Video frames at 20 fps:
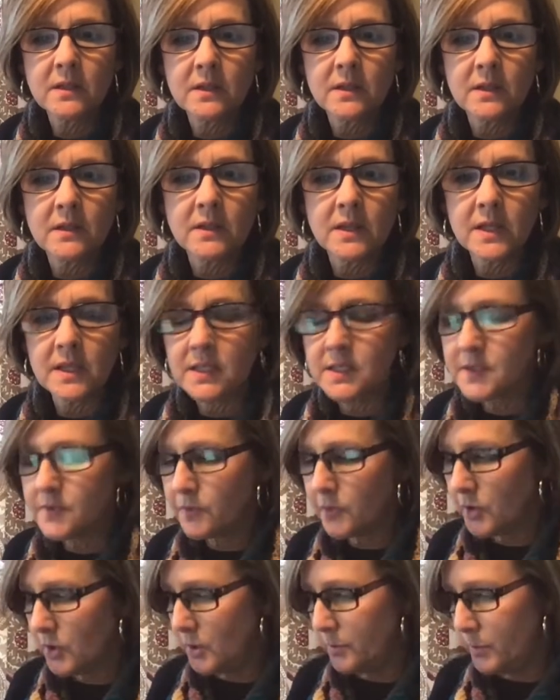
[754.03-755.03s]
things for
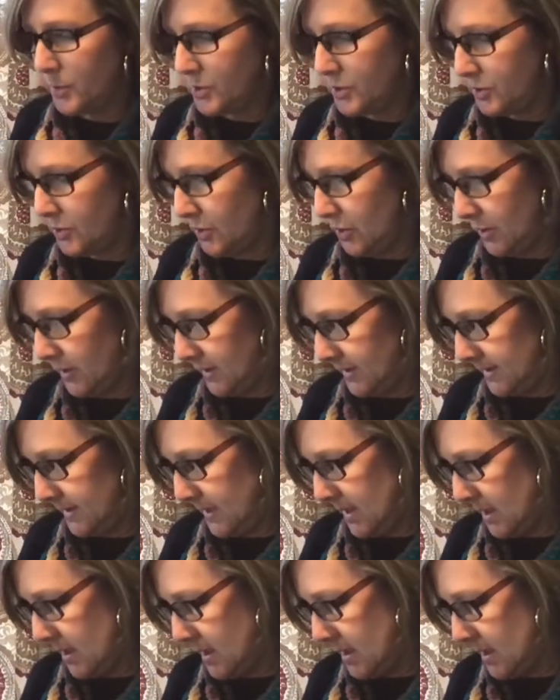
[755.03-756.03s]
you to put your hooks
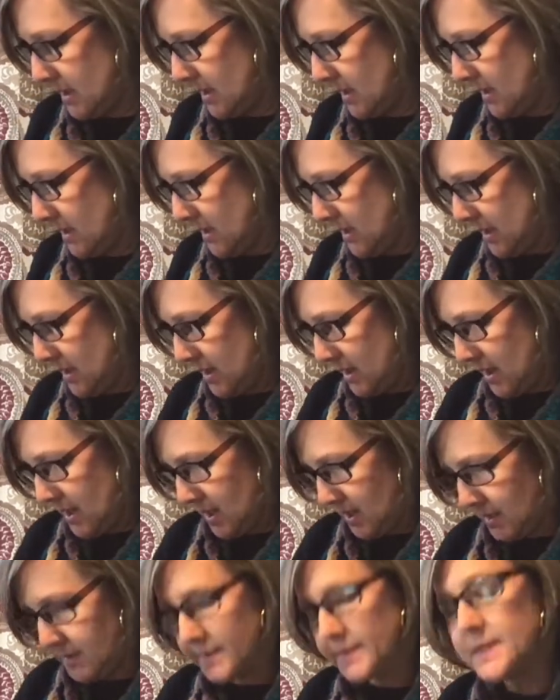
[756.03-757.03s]
in,
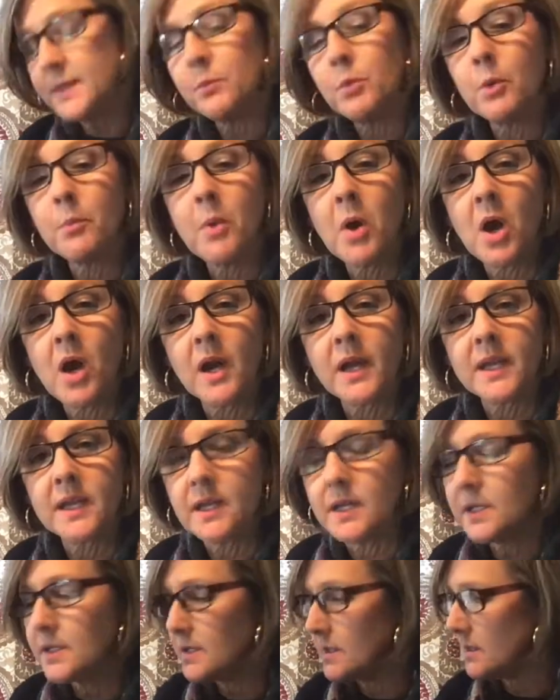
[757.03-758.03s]
and a zipper
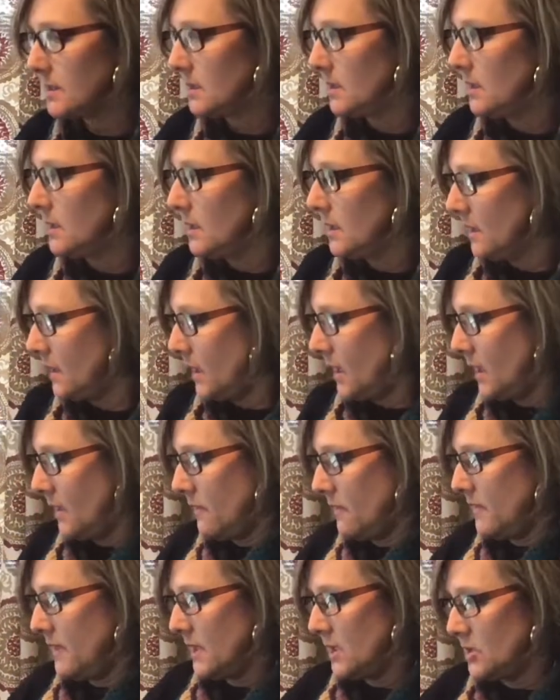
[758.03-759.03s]
pocket, and
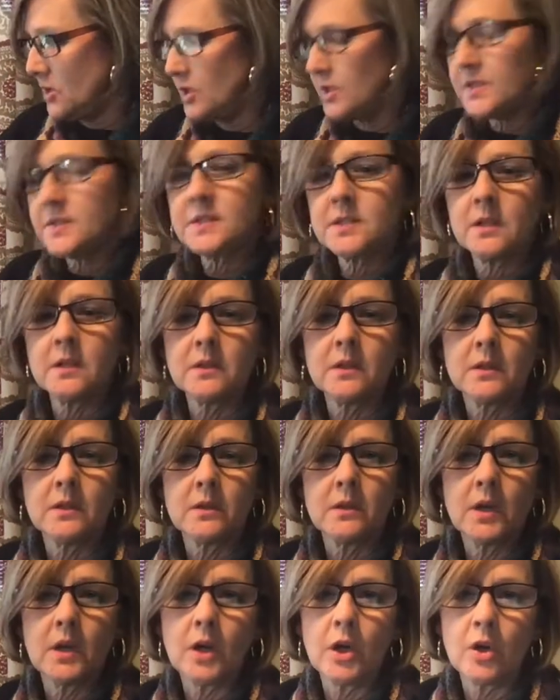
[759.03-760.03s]
then just a
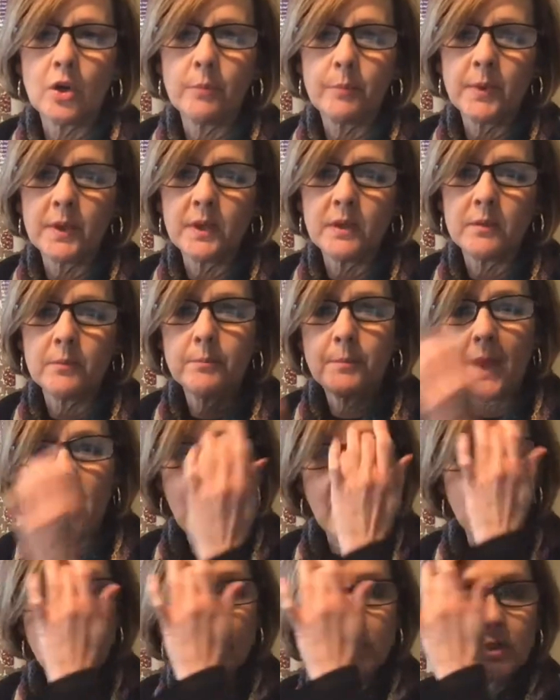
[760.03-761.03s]
little open
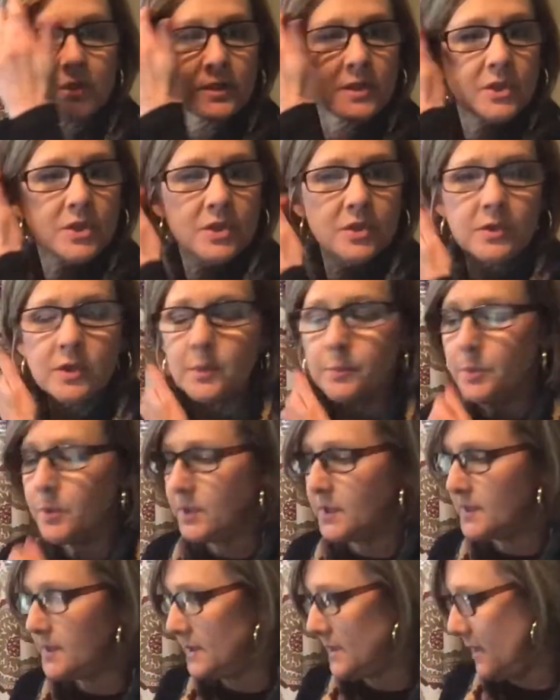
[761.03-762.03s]
pouch that you could
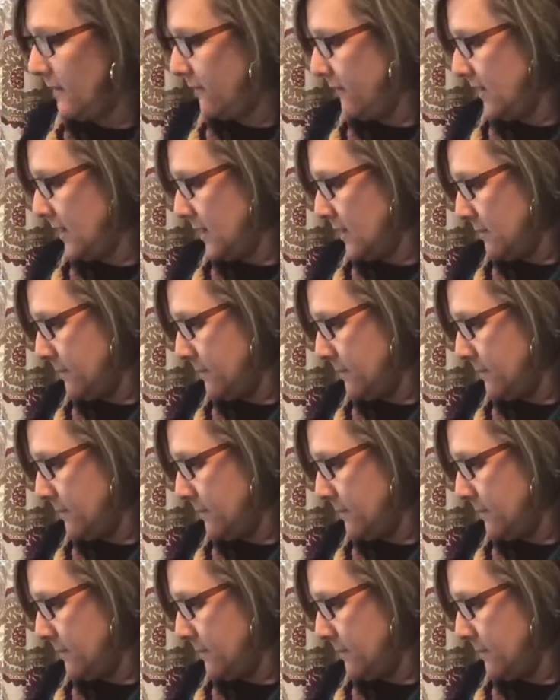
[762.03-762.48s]
put stuff in.